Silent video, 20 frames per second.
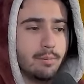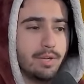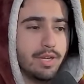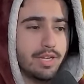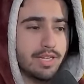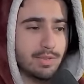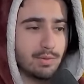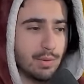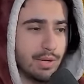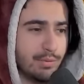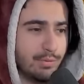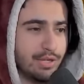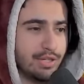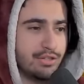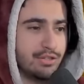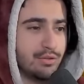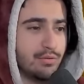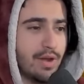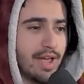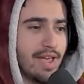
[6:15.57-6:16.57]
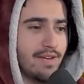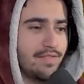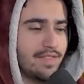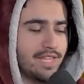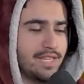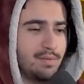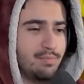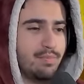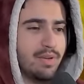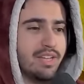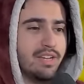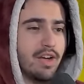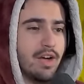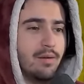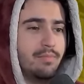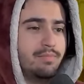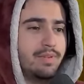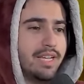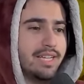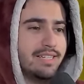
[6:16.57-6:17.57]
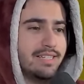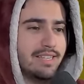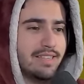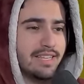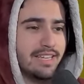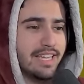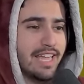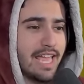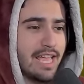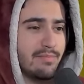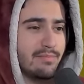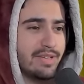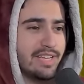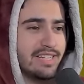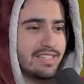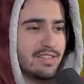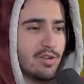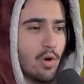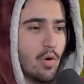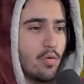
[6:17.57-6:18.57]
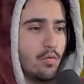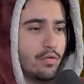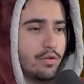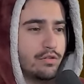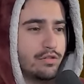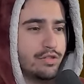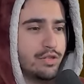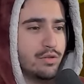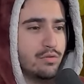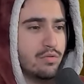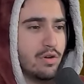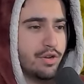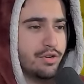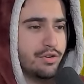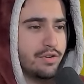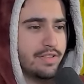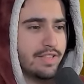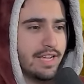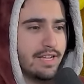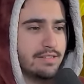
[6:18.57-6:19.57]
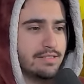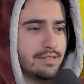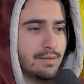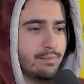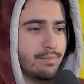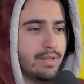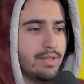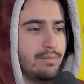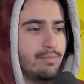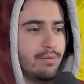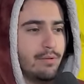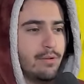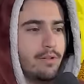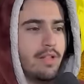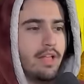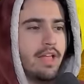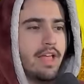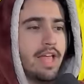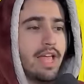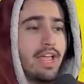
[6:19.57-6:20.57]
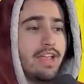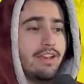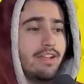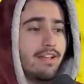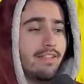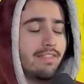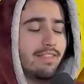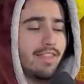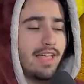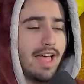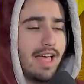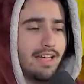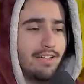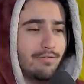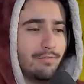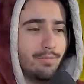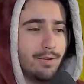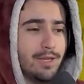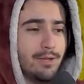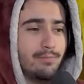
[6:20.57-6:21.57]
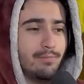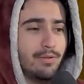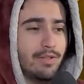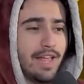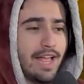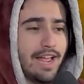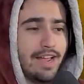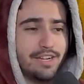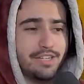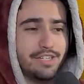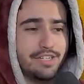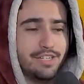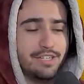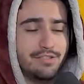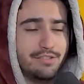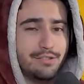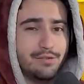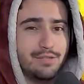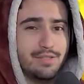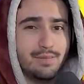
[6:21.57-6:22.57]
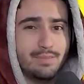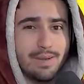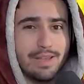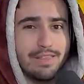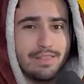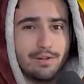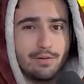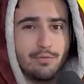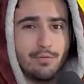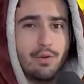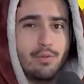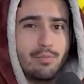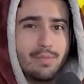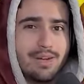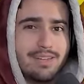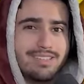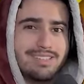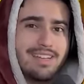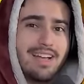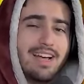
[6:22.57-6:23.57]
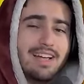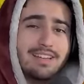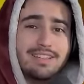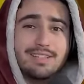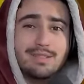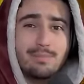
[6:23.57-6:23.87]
because when we do have these big updates, the game gets over 200,000 people and a lot of people actually do spend their Robux on these